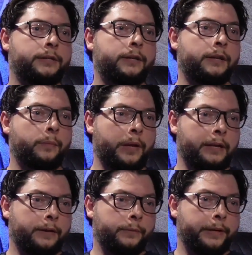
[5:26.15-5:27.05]
they're an
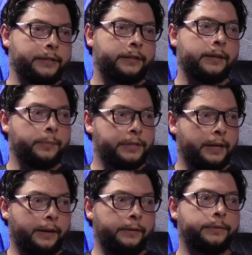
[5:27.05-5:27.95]
immediate risk
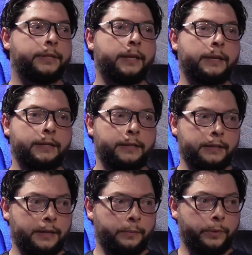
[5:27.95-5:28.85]
themselves, then
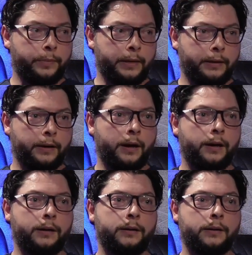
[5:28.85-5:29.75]
ECT would be
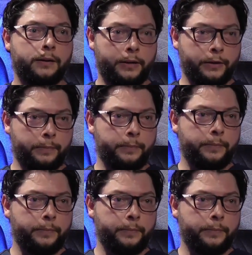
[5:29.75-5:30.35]
a good